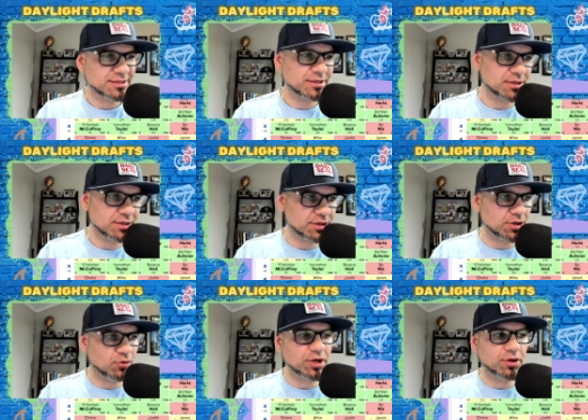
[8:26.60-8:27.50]
you
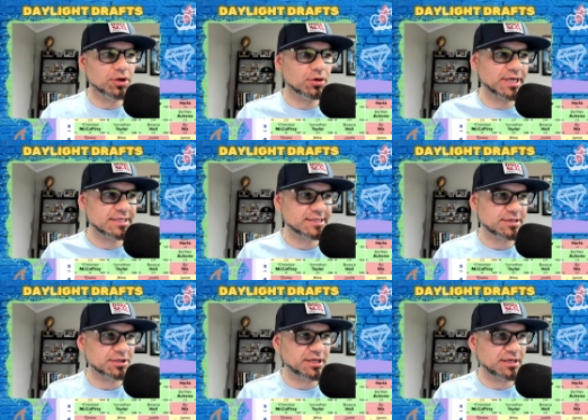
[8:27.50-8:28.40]
know, we don't know
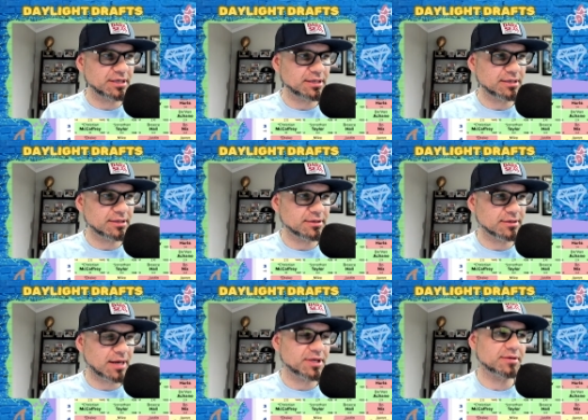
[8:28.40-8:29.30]
necessarily,
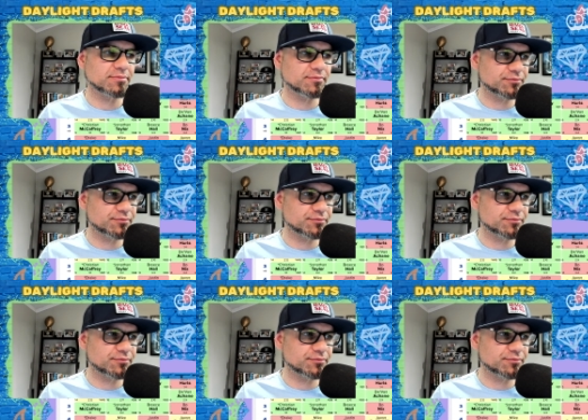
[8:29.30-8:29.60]
I mean,